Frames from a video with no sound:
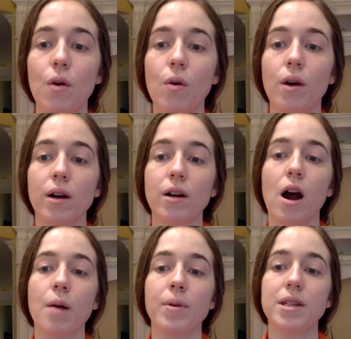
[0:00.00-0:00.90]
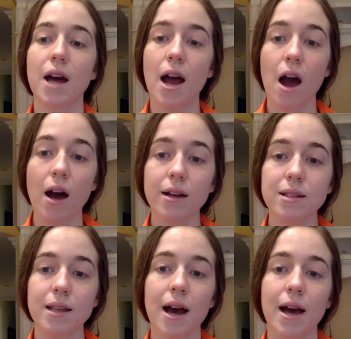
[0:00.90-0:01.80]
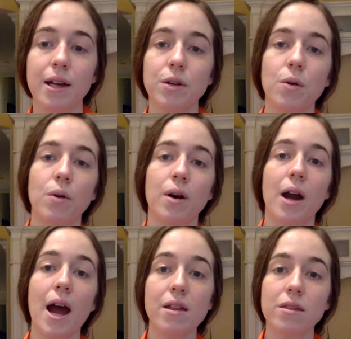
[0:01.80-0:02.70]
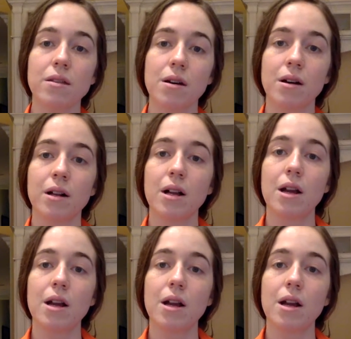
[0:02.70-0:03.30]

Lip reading: or carbon dioxide or ethanol.